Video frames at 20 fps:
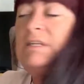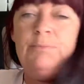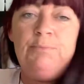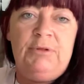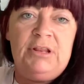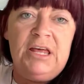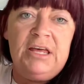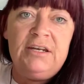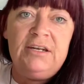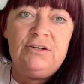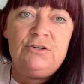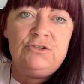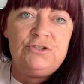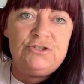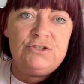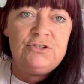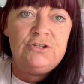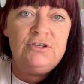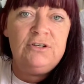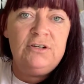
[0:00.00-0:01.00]
So
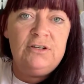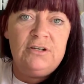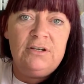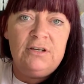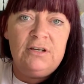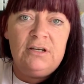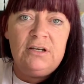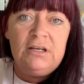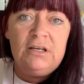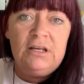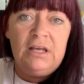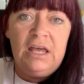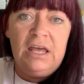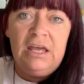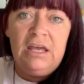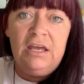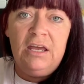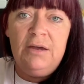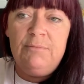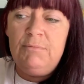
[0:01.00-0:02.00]
yeah, I love
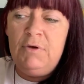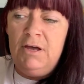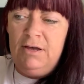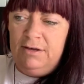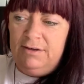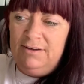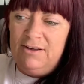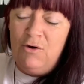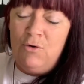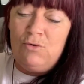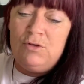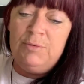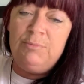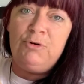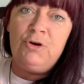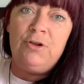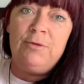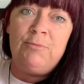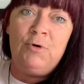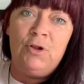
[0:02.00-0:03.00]
it. Absolutely
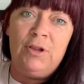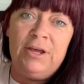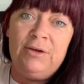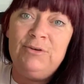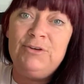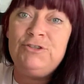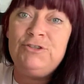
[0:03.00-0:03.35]
love it.